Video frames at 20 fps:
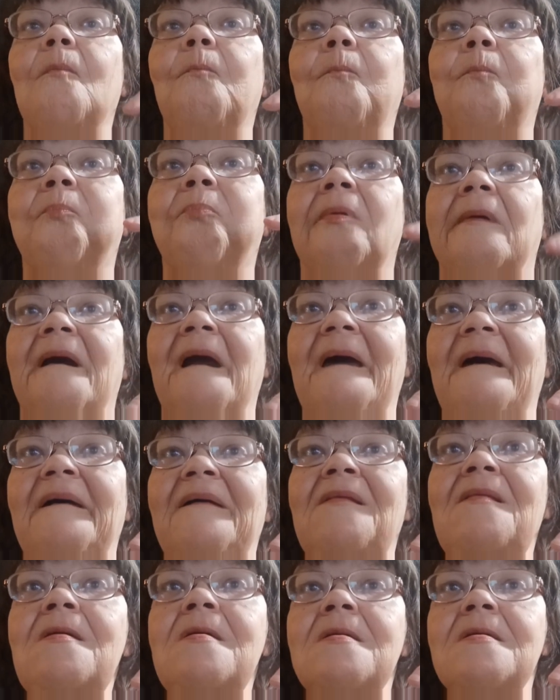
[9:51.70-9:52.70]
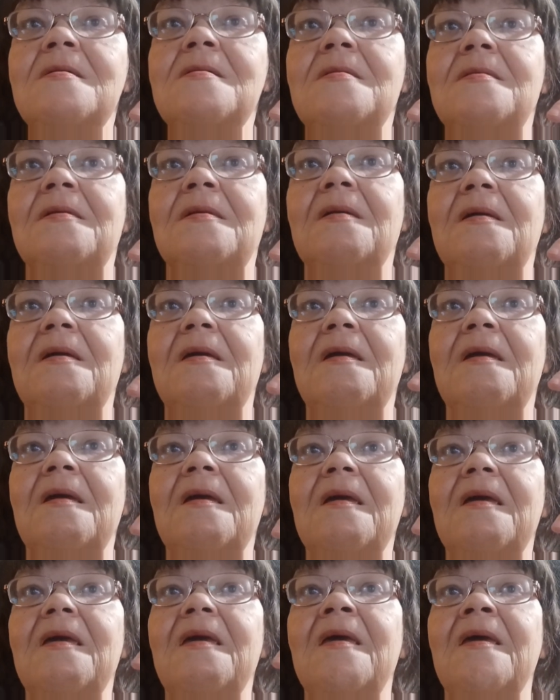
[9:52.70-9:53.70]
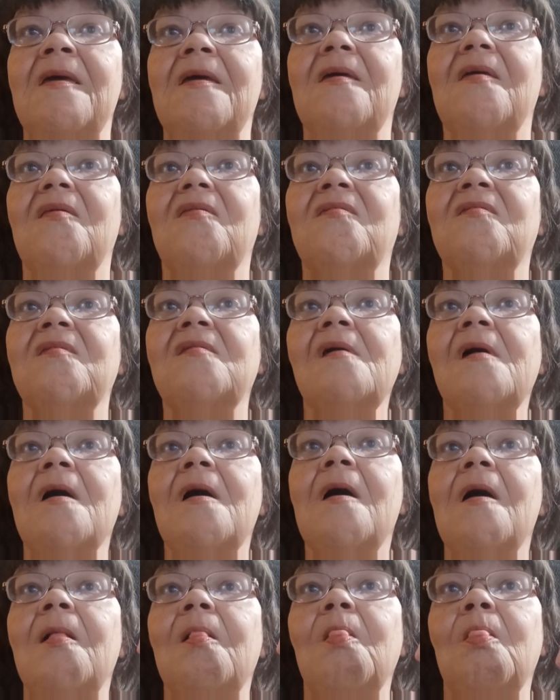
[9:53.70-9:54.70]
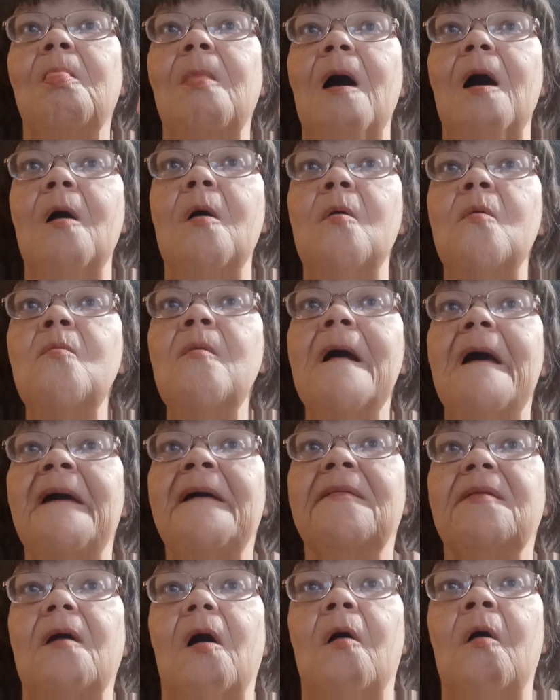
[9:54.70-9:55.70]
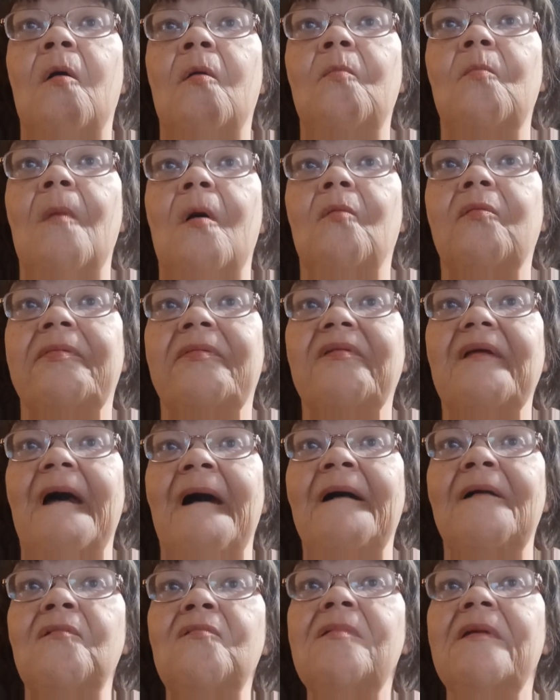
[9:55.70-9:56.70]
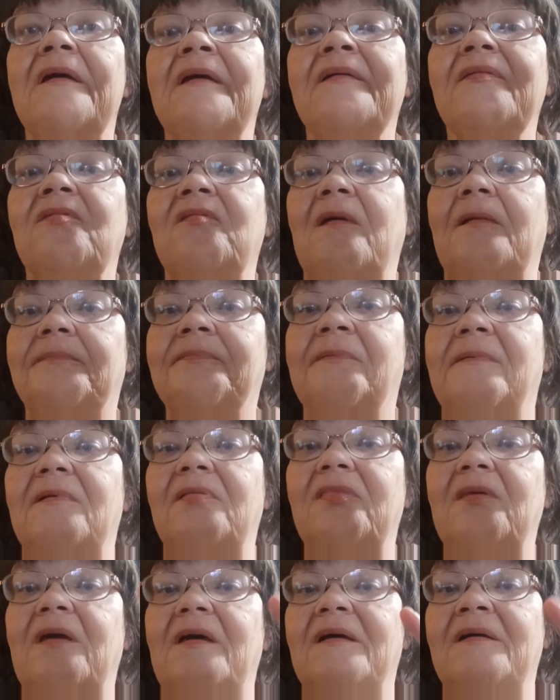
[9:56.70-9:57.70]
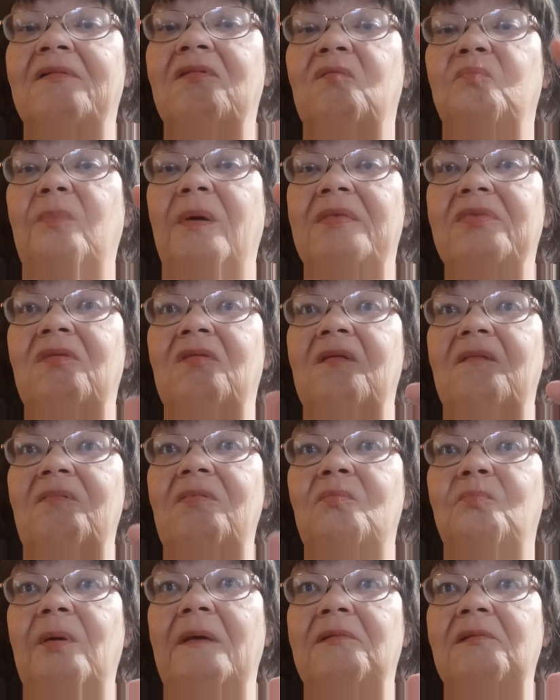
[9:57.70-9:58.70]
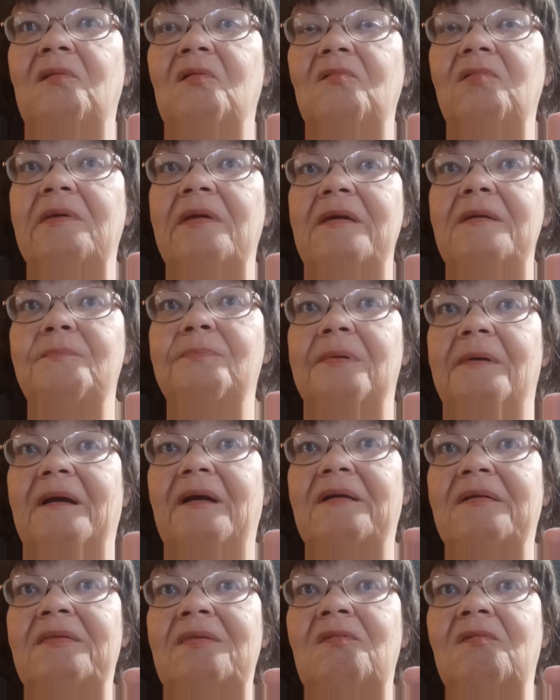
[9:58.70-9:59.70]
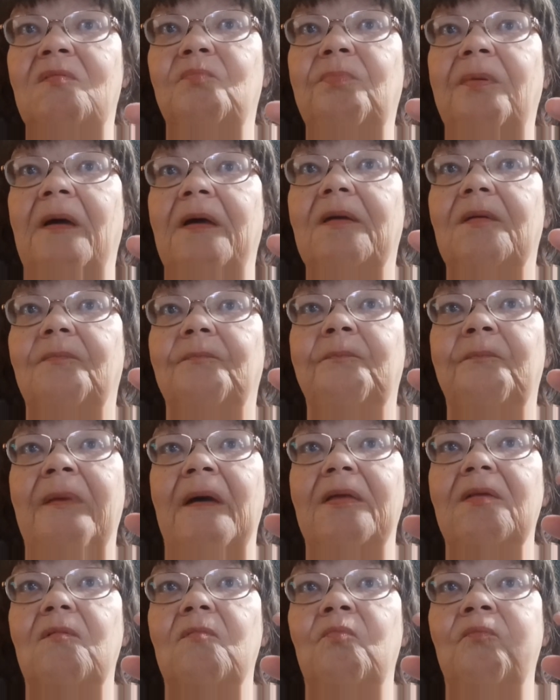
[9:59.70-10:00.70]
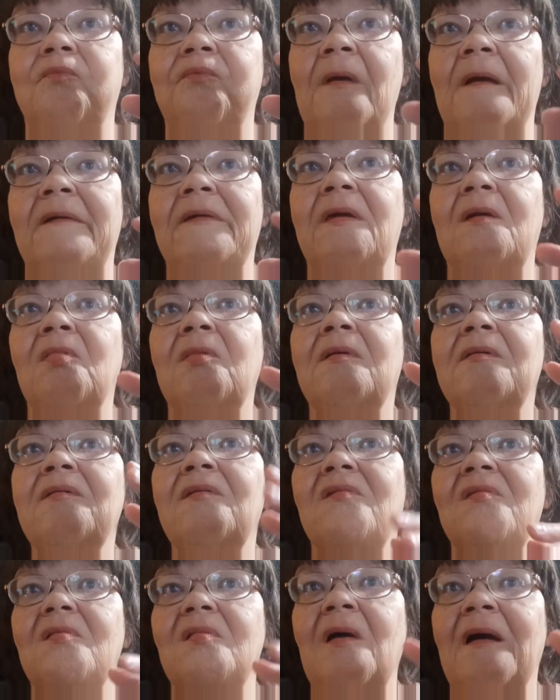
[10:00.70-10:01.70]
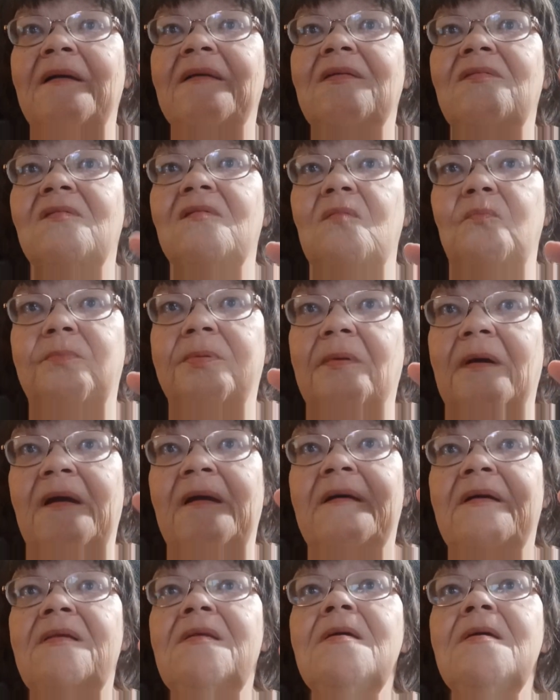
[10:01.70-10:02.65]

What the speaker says: bread is low and almost out, except for the expensive specialty breads, but regular sliced bread